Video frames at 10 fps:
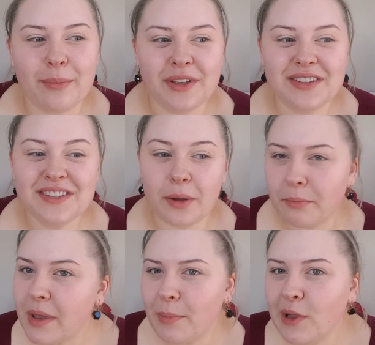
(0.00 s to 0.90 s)
but
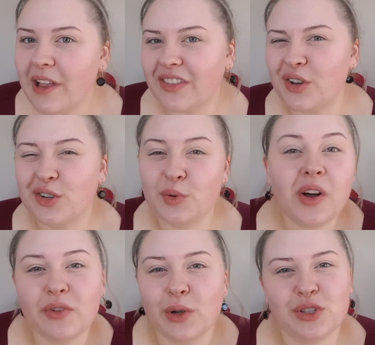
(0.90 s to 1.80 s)
some people, like, they're
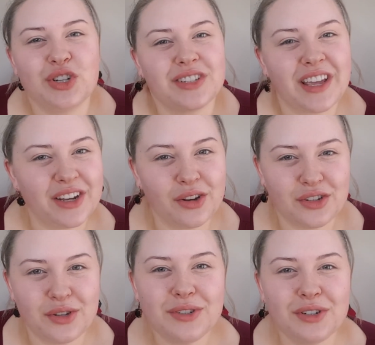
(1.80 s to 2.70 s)
12-year-olds just getting
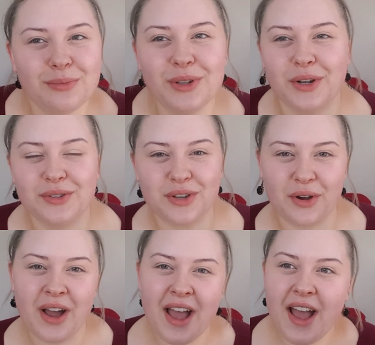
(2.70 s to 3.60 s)
onto YouTube, you know, so